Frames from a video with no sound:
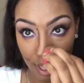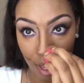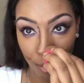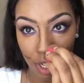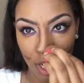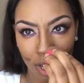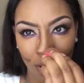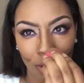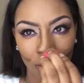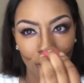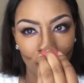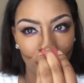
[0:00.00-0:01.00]
your
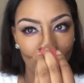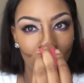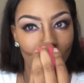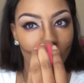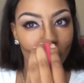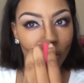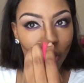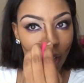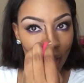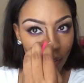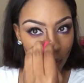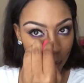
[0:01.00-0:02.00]
nose.
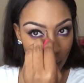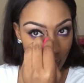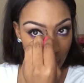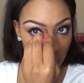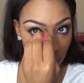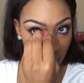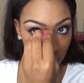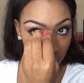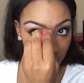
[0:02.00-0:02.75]
Start from your eye.